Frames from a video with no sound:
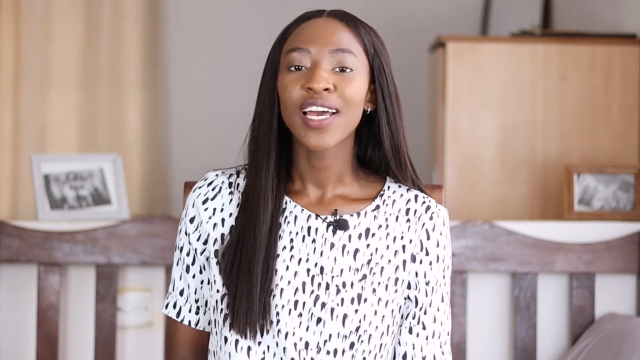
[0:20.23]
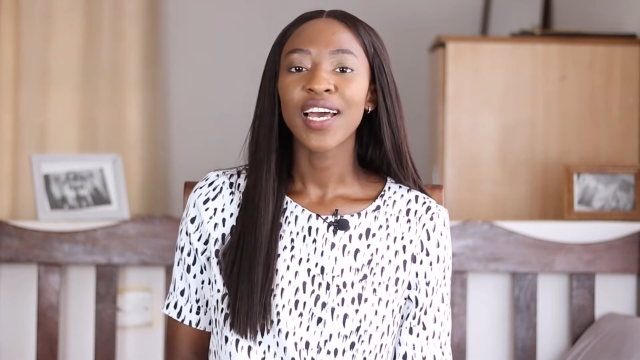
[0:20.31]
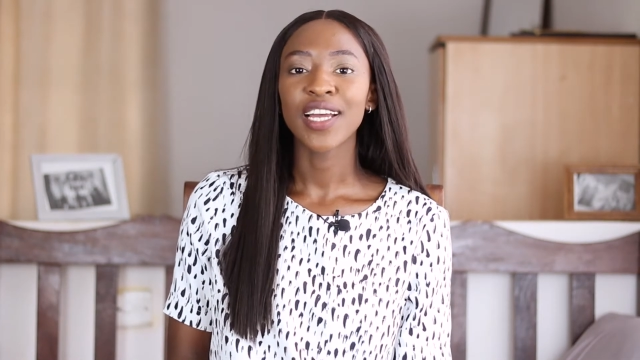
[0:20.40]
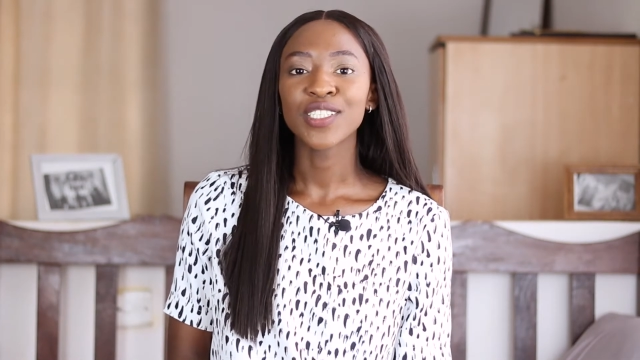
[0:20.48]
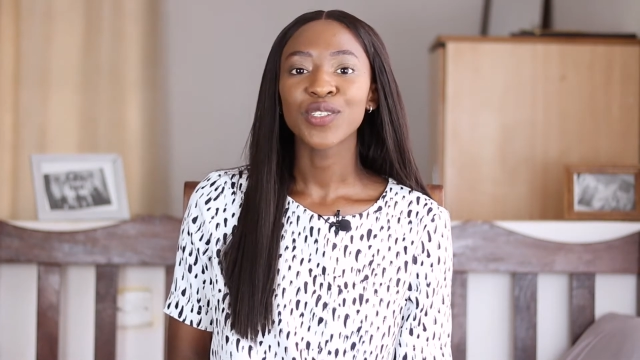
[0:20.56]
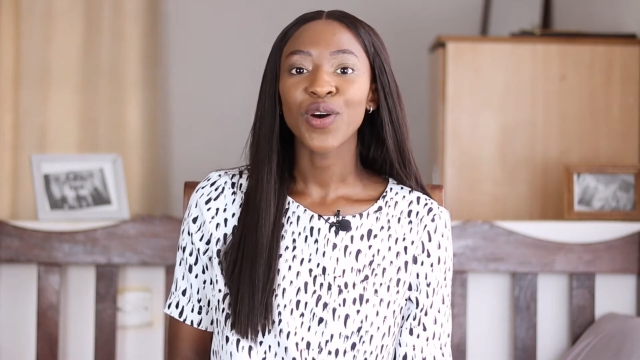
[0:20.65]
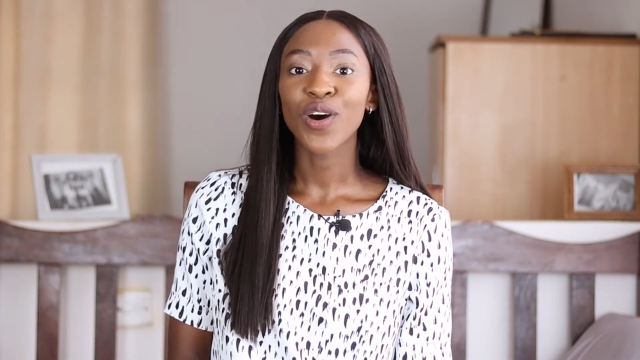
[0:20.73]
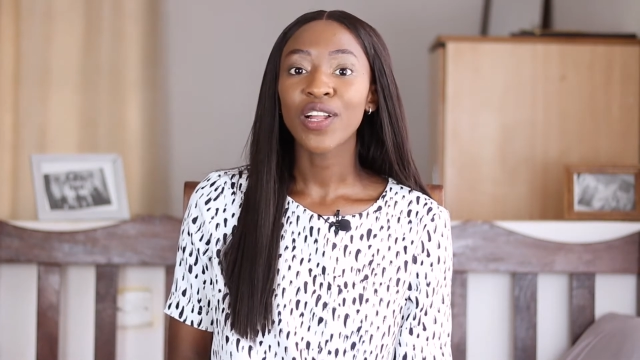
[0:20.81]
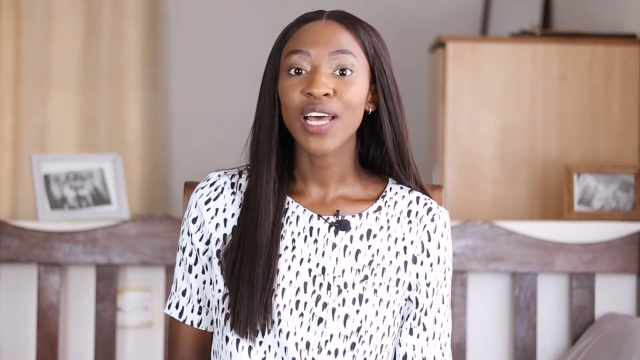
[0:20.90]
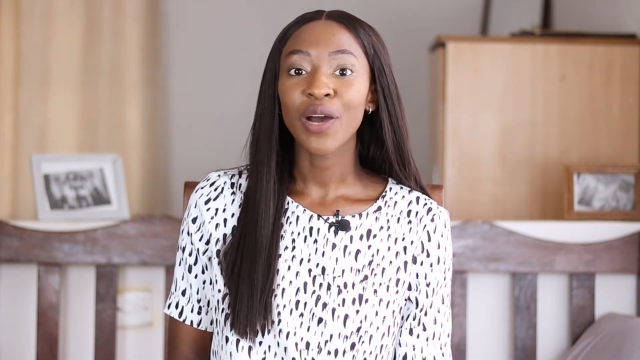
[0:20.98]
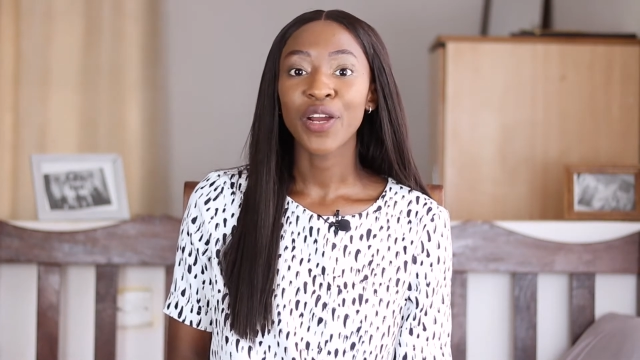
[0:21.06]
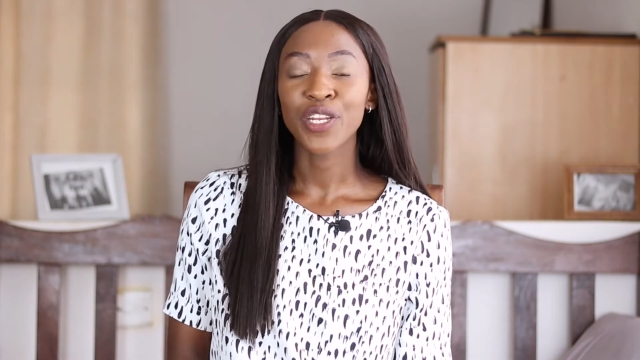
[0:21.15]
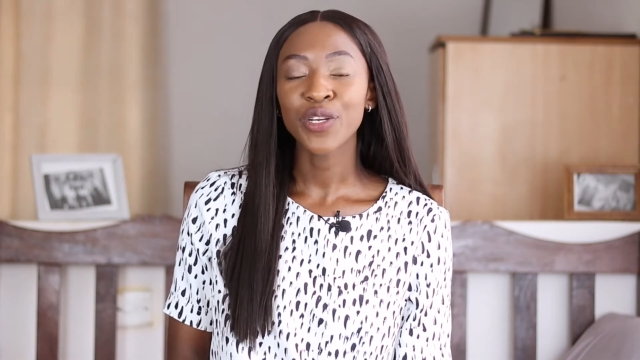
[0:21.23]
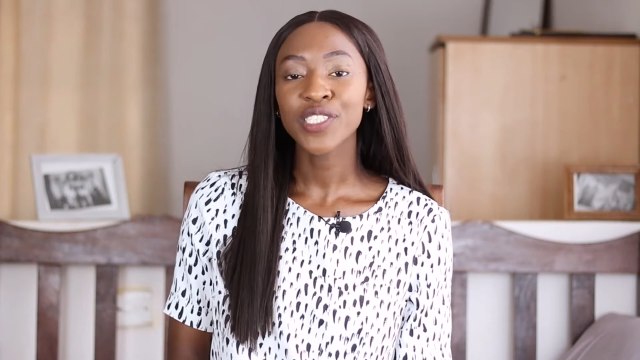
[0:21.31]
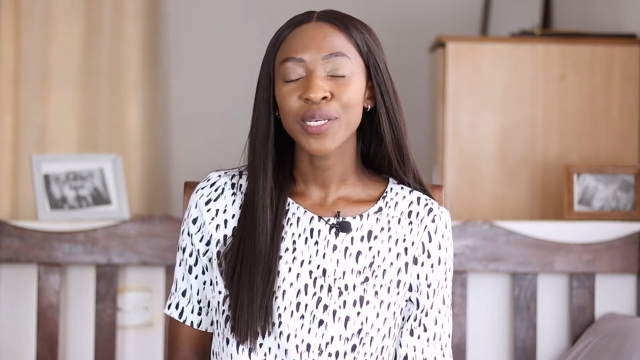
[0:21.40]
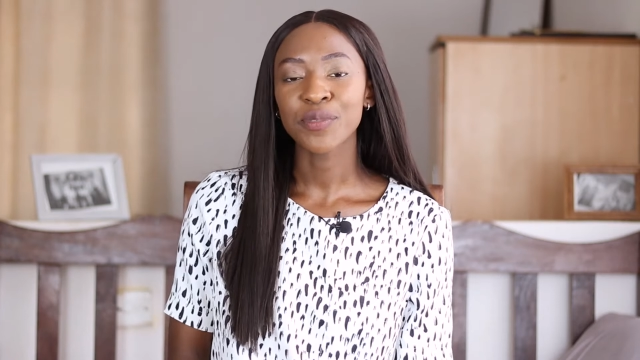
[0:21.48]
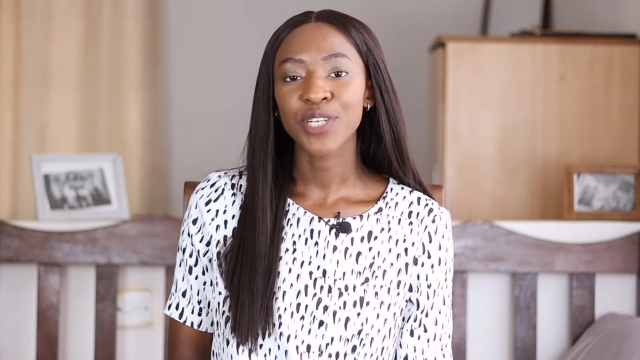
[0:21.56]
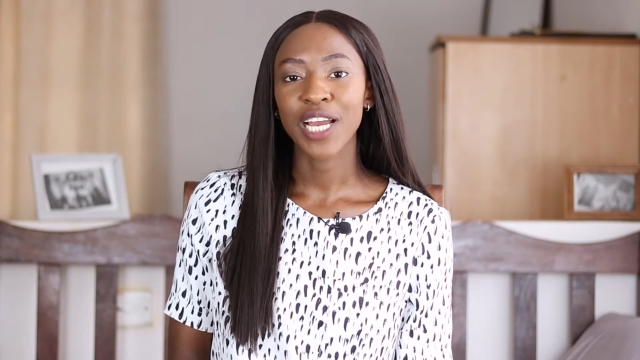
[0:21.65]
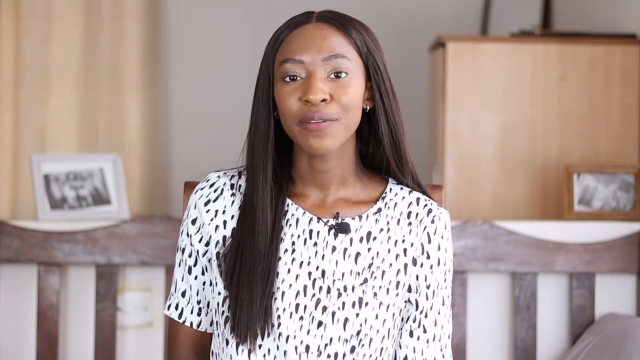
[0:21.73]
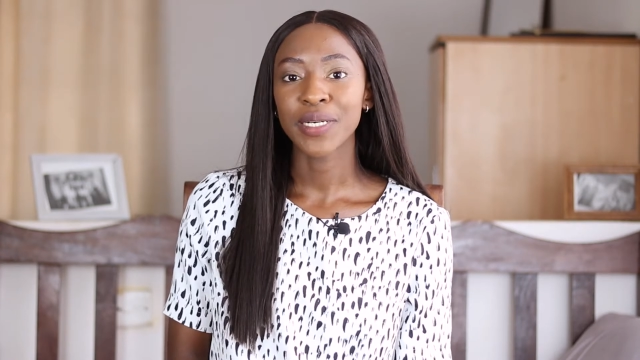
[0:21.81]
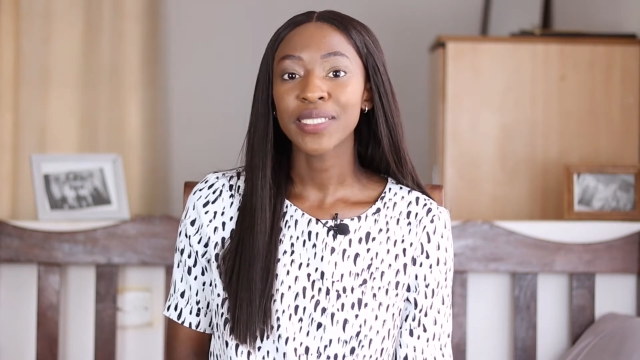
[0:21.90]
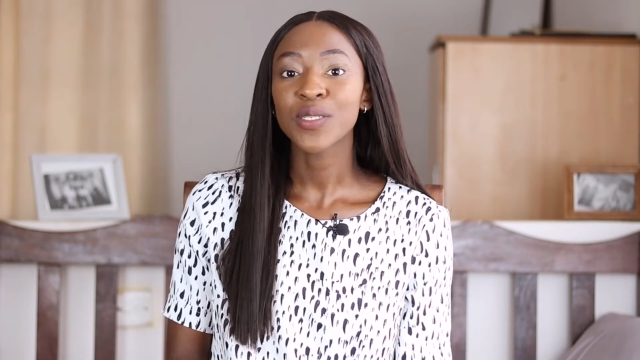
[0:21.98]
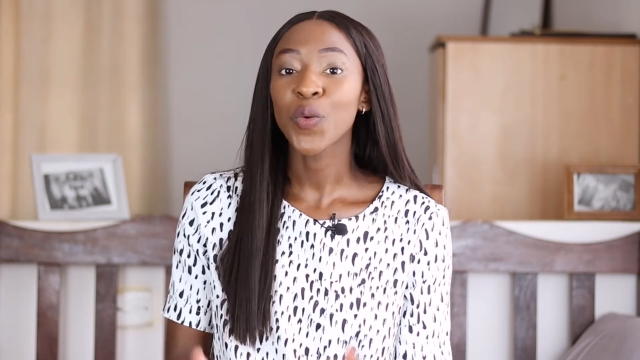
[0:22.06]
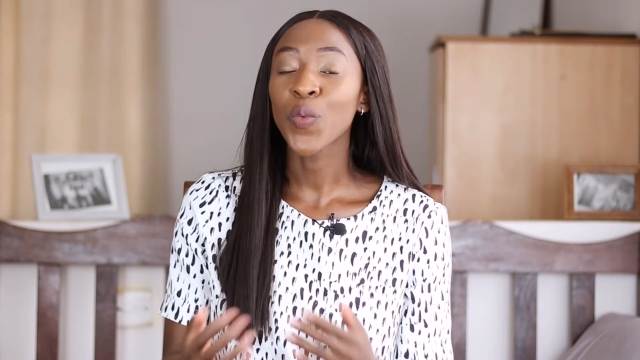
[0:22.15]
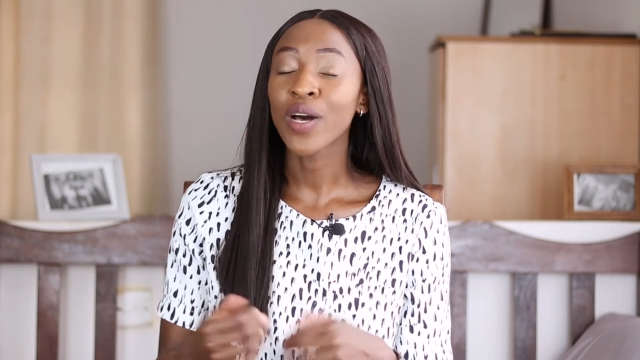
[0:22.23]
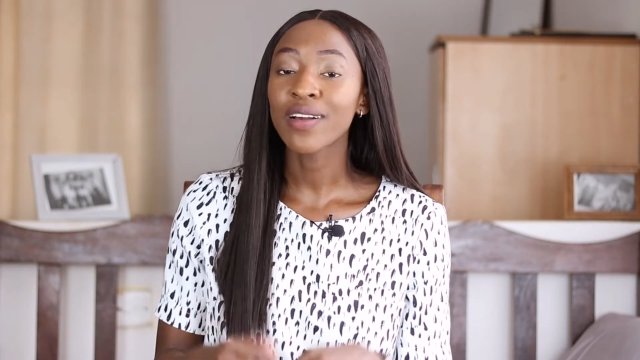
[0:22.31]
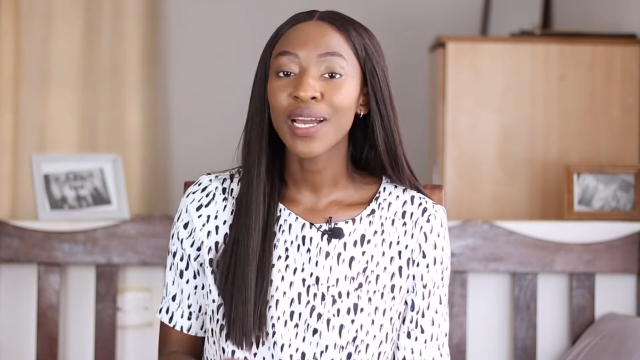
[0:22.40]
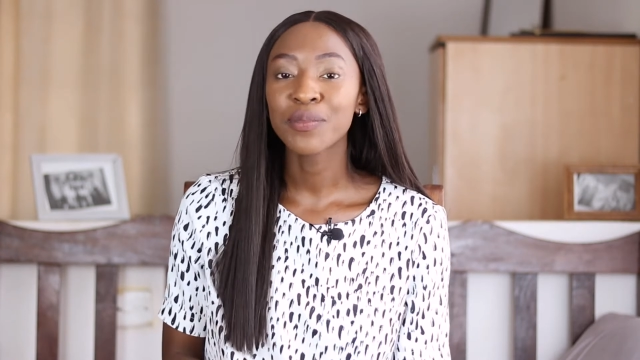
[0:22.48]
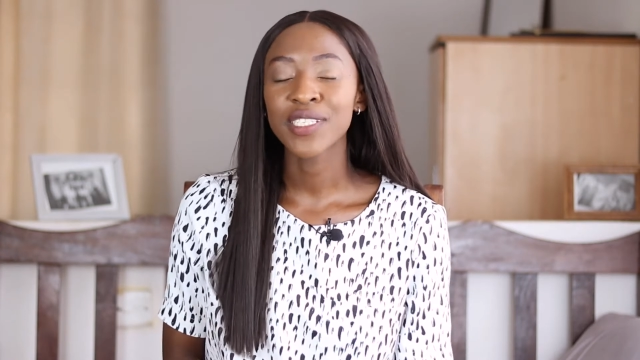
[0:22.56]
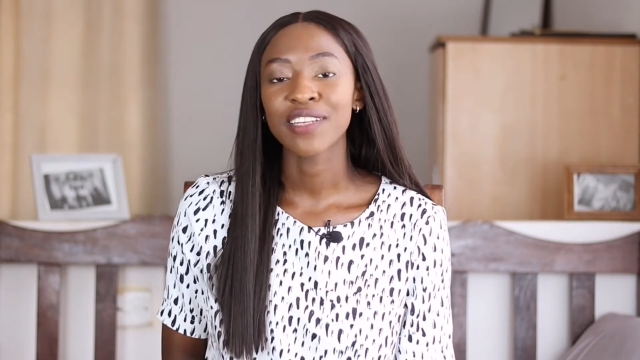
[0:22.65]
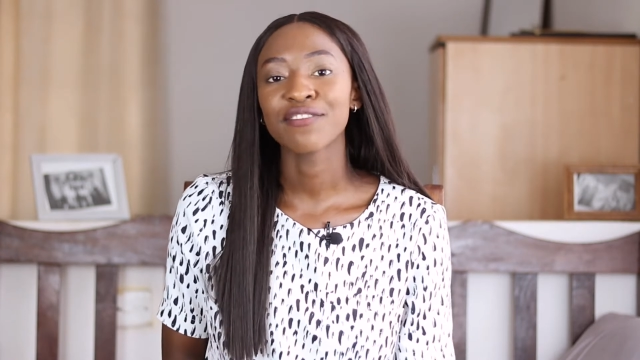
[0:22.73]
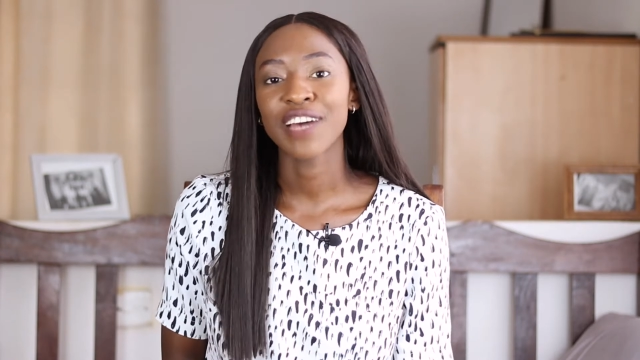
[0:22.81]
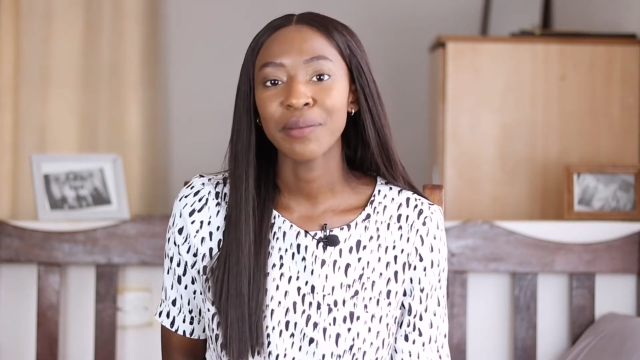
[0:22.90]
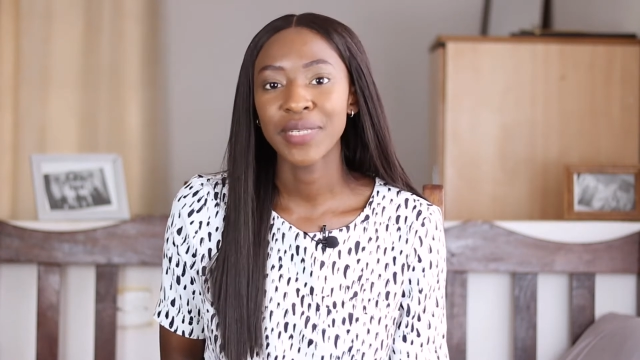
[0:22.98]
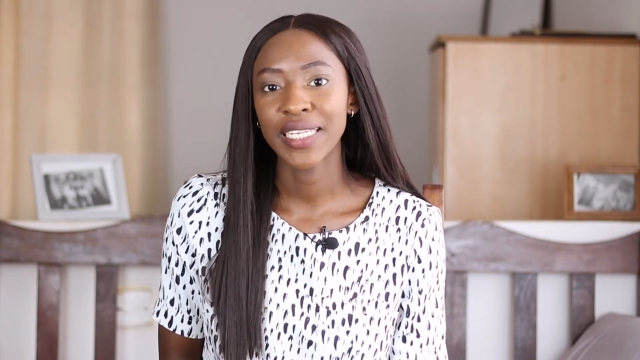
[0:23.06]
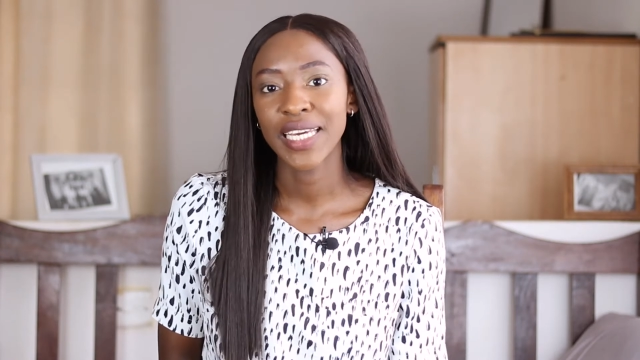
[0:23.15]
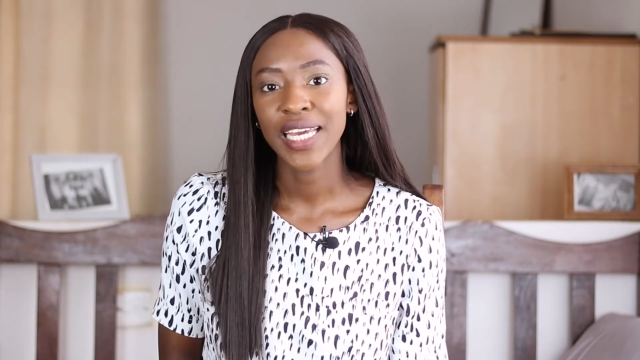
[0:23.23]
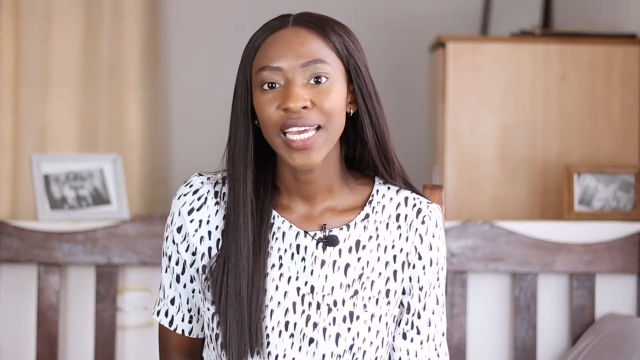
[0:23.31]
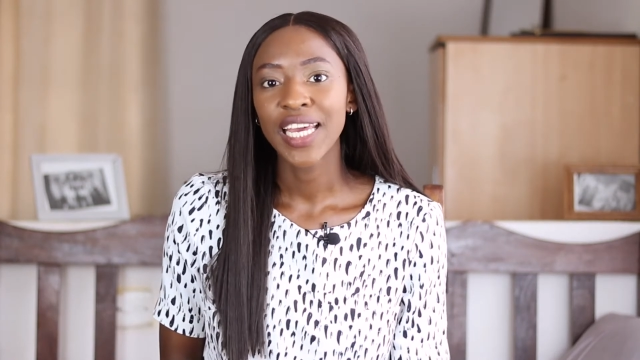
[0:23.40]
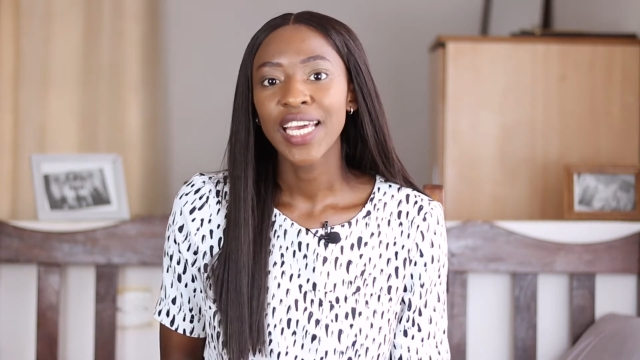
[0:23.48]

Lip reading: and to all our new subscribers, welcome to the family.